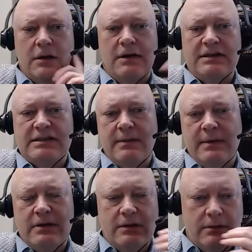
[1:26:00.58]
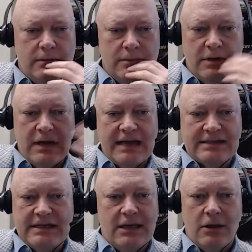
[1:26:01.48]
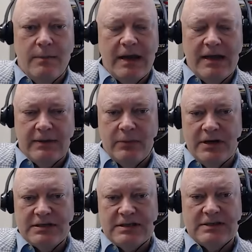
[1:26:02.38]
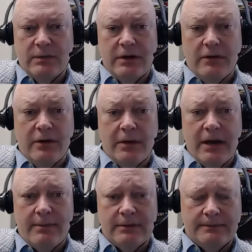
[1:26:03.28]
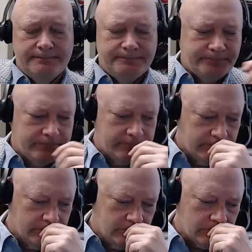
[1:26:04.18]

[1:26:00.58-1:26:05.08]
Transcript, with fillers: than somebody who has an idiopathic process and we don't know what happened. Mm-hmm.